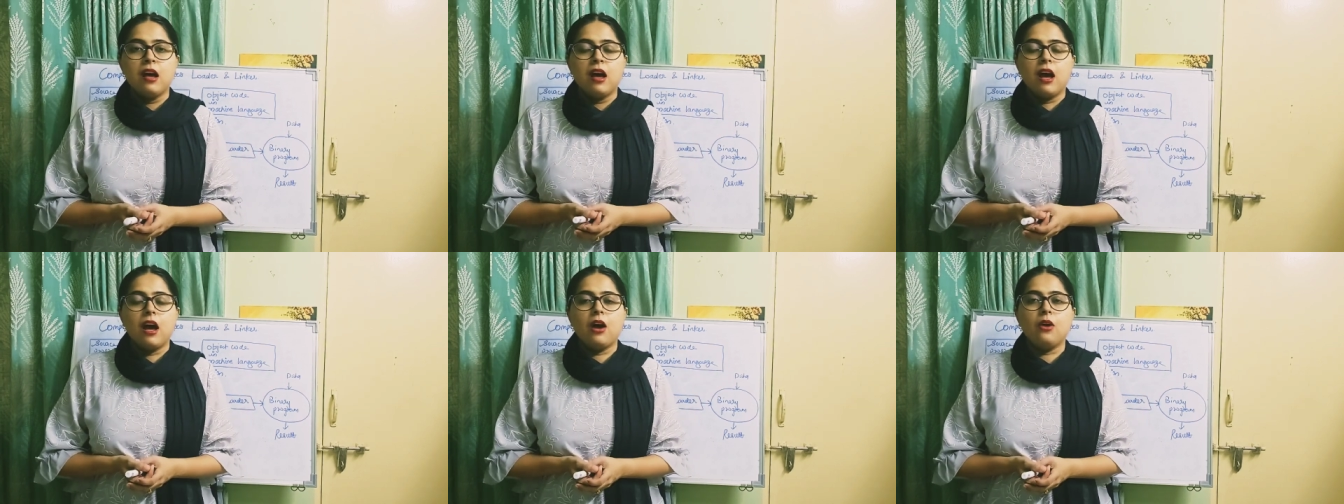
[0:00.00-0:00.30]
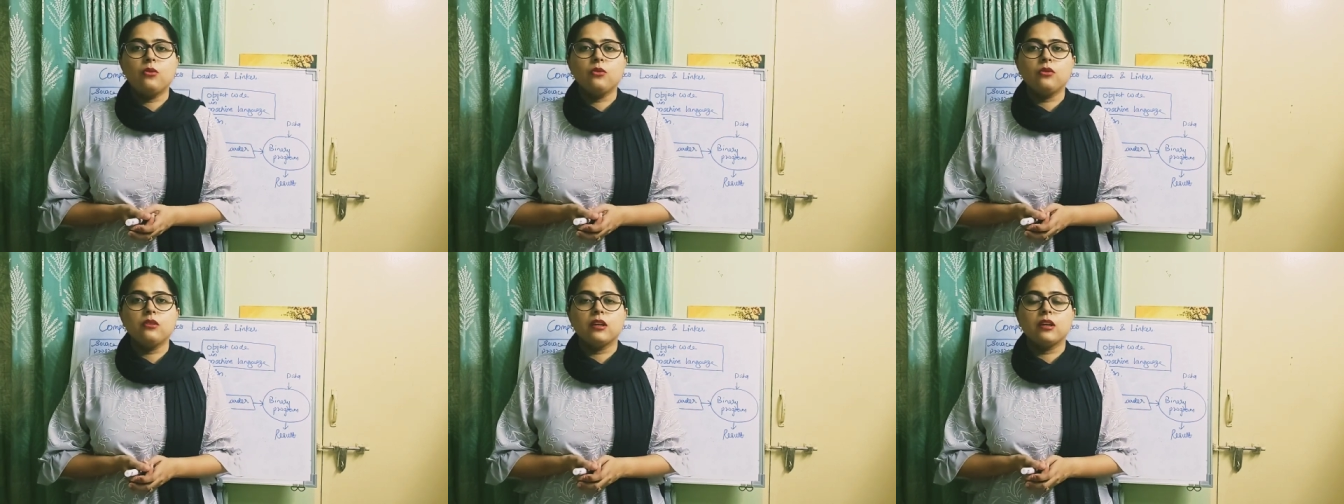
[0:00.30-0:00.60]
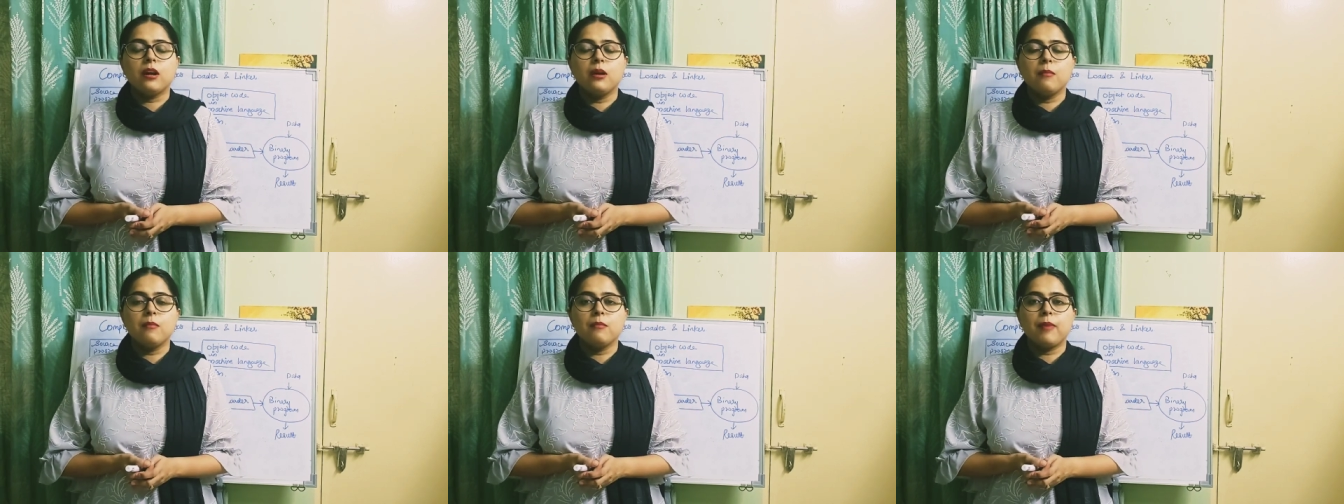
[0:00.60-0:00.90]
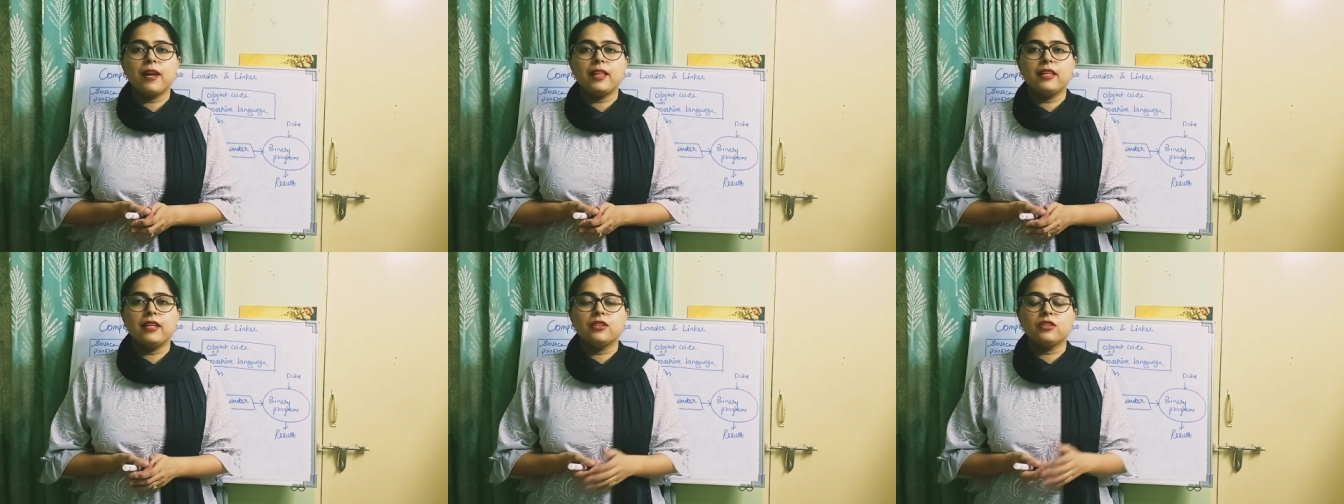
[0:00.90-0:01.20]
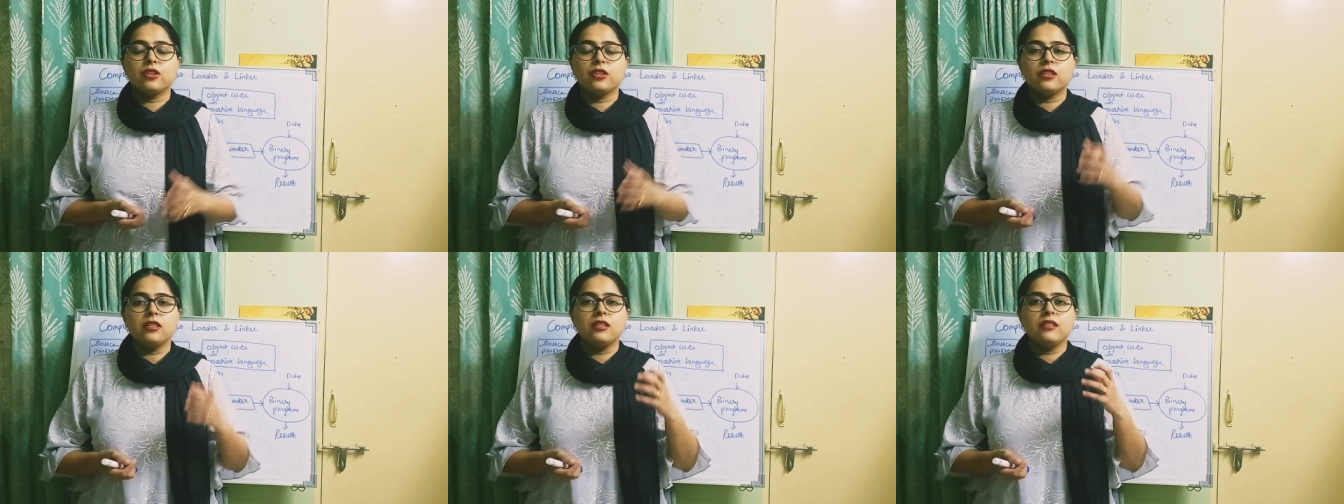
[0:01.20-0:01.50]
how the
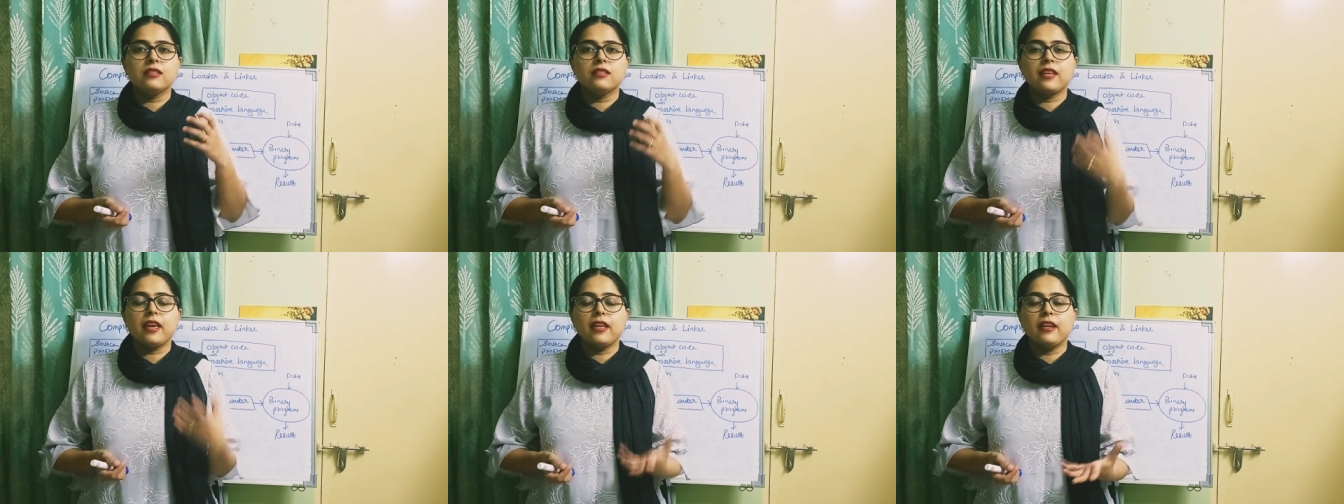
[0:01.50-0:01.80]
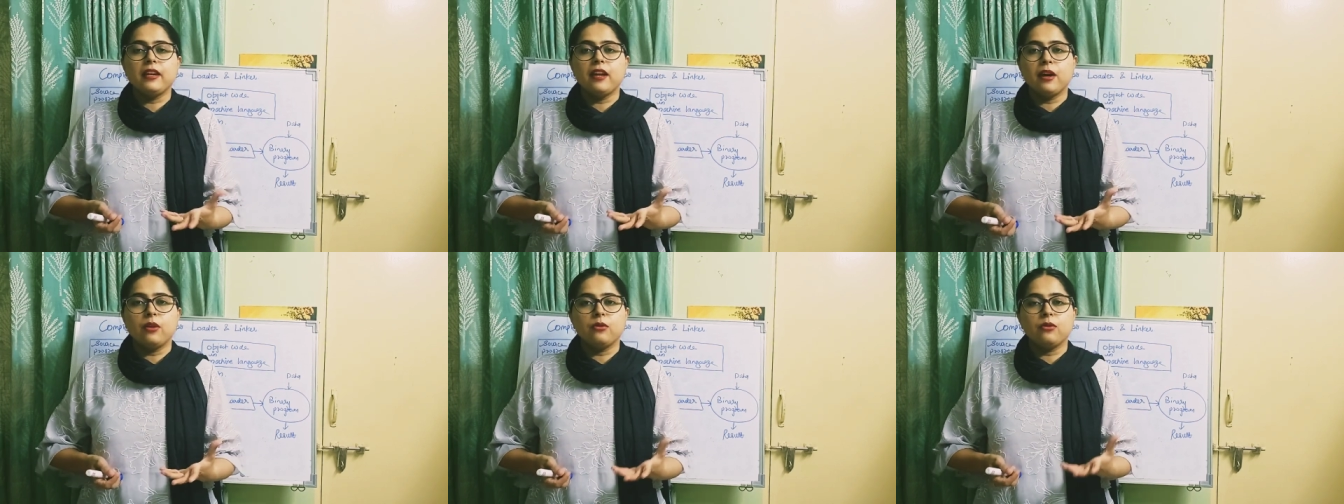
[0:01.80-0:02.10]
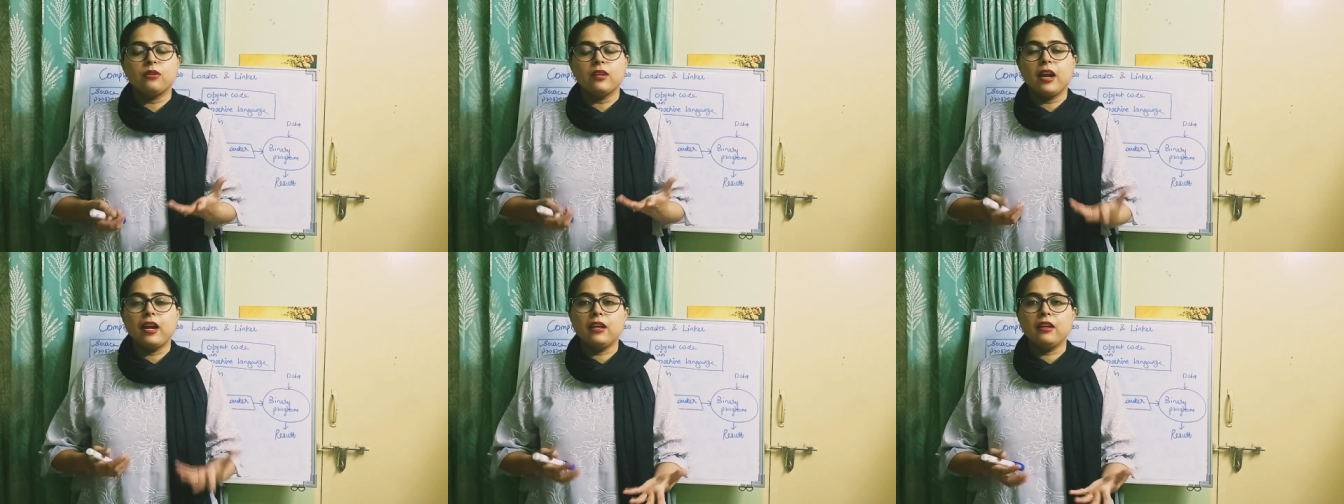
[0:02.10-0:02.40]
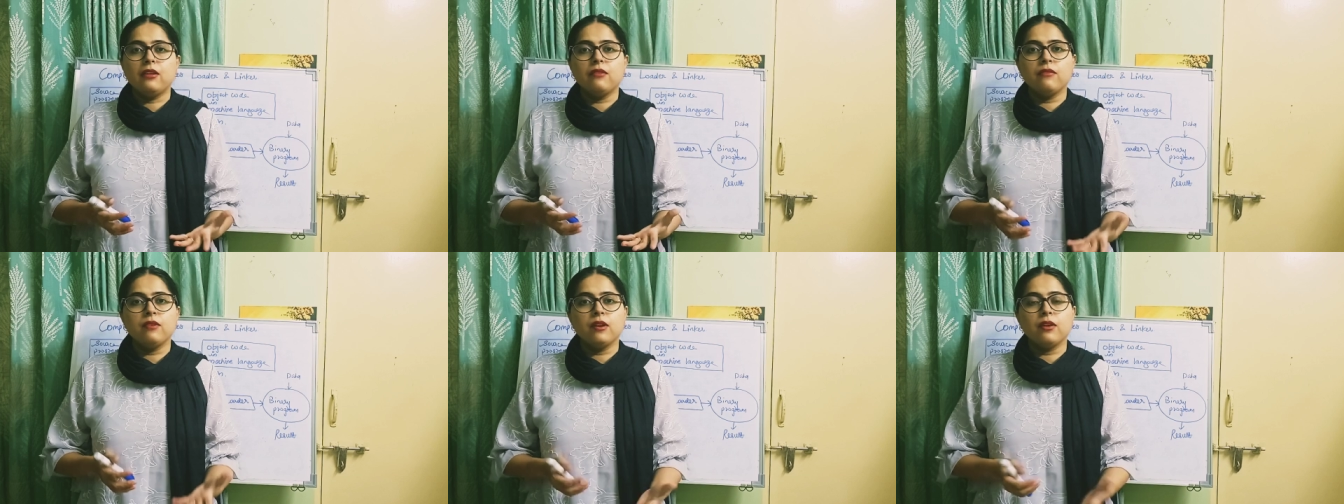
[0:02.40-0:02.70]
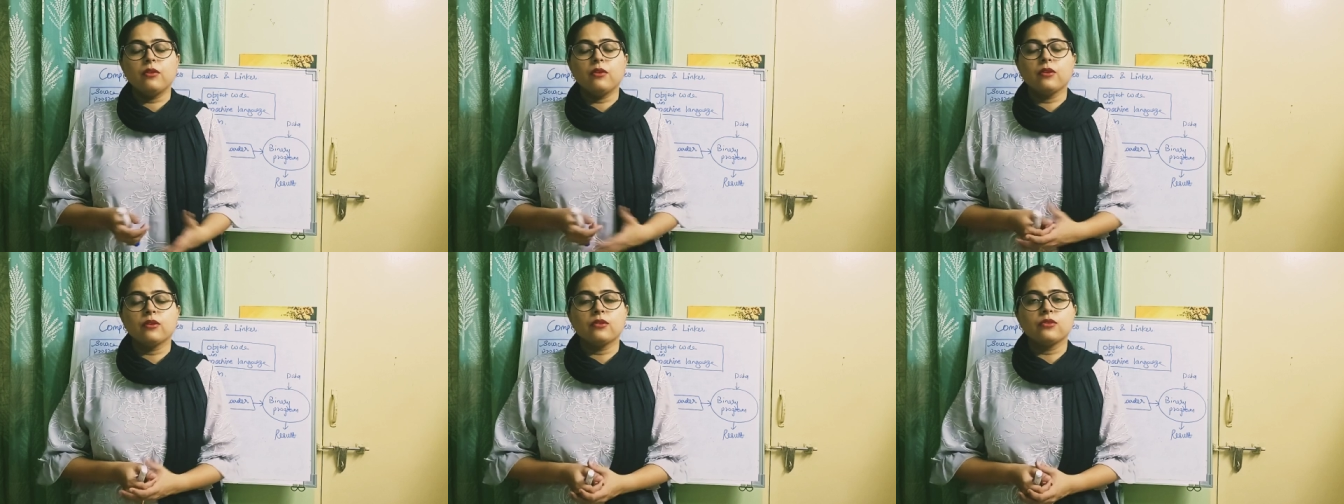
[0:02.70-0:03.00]
compilation is carried out, that we are
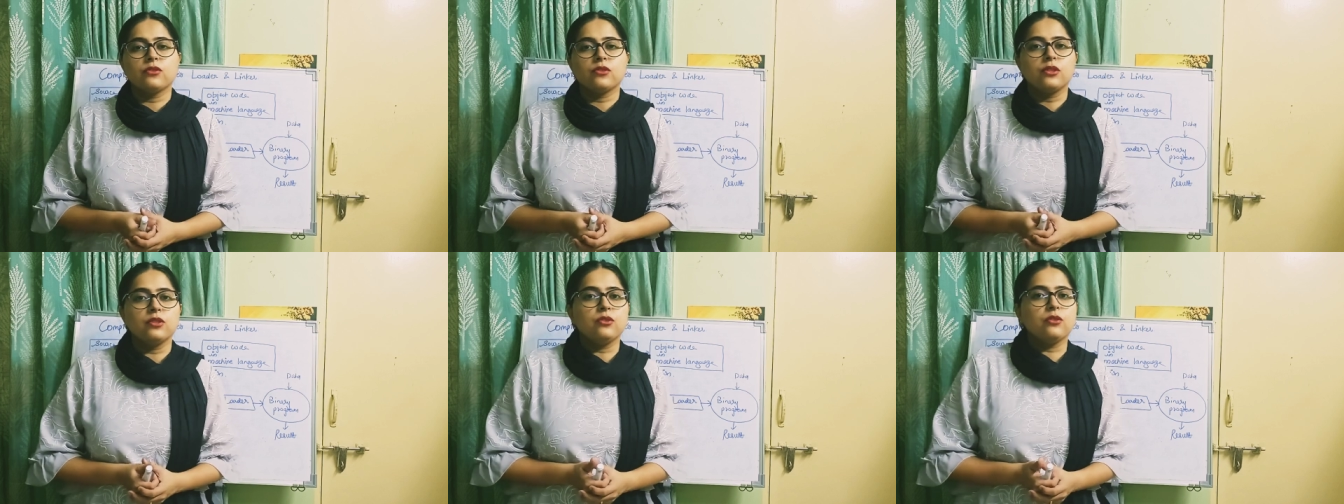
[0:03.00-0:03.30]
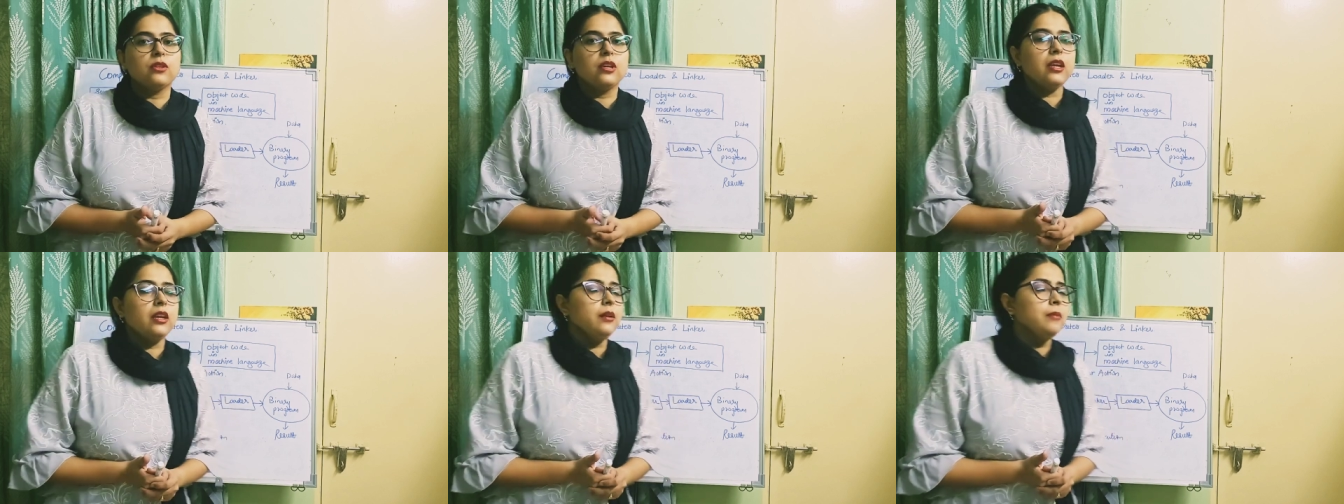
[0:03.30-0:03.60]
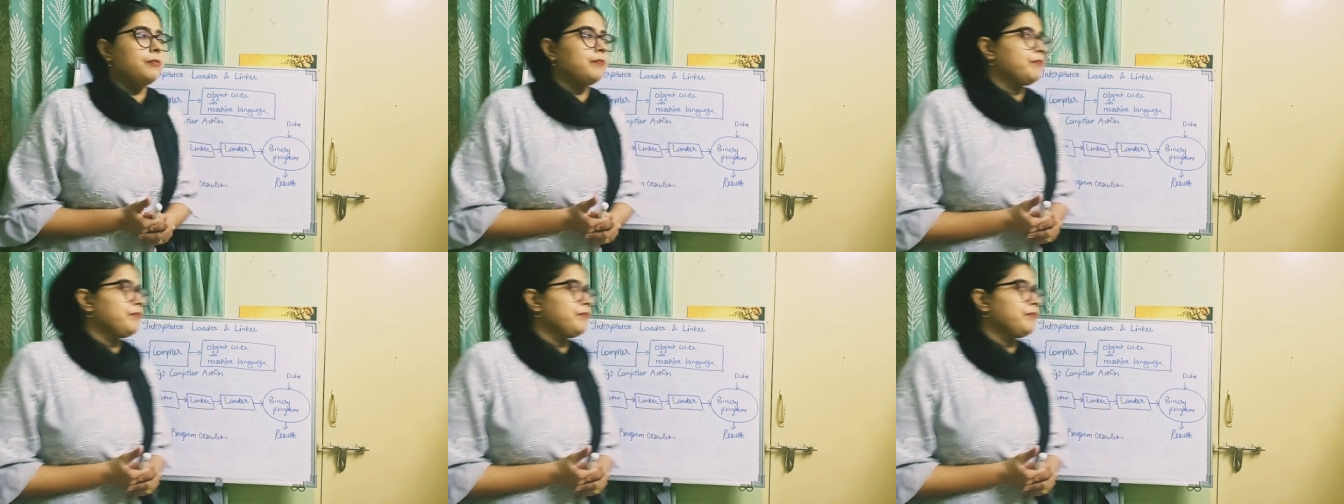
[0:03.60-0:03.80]
going to see today.